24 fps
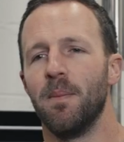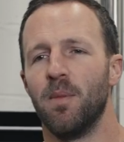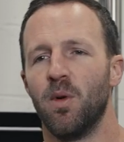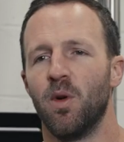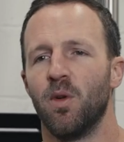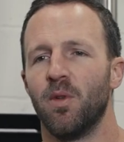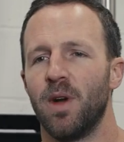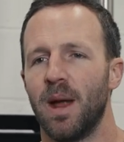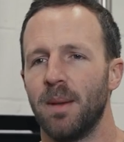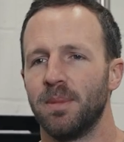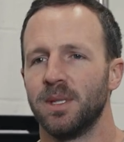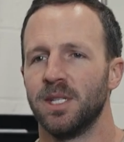
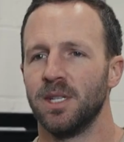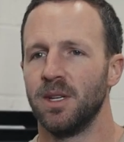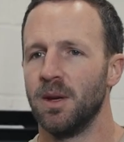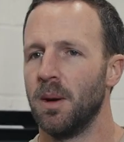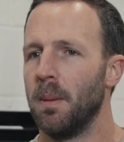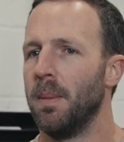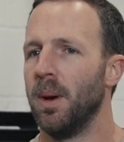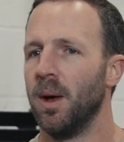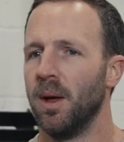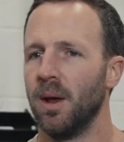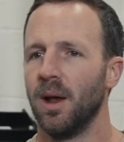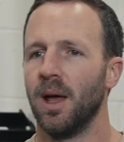more reps in your
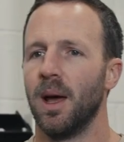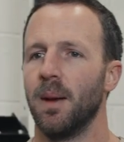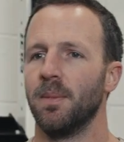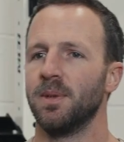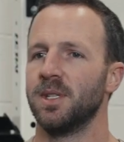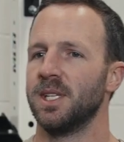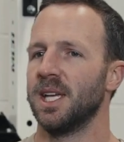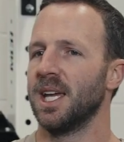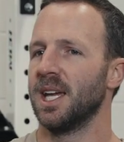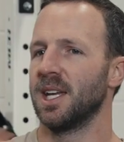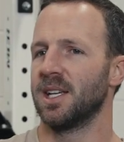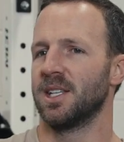pull-ups,
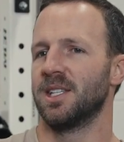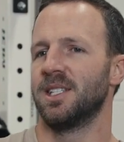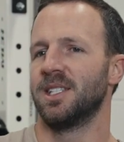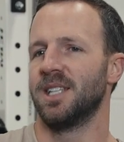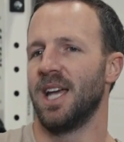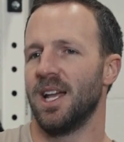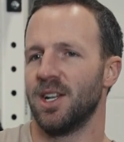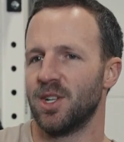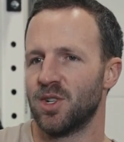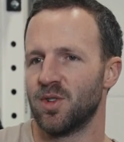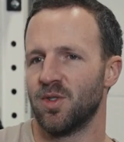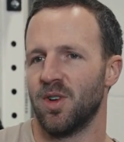
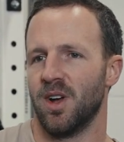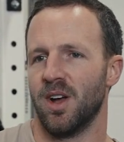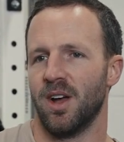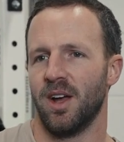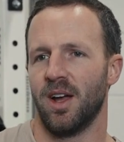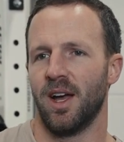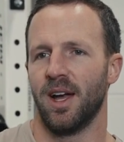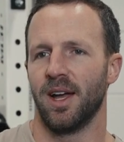etc.